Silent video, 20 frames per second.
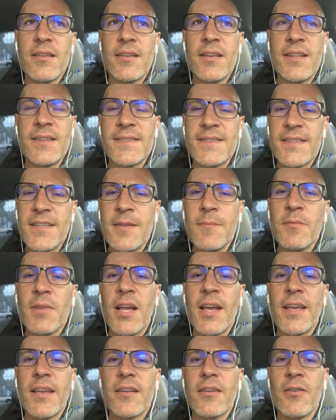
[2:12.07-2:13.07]
it seemed
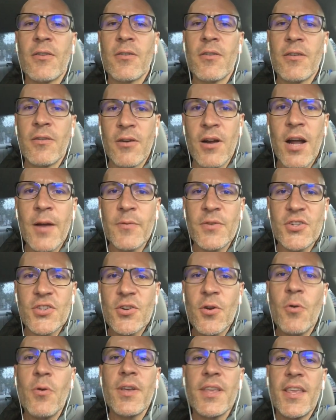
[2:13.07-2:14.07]
like, or I was
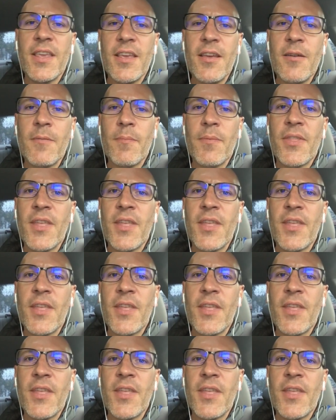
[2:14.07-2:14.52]
showing him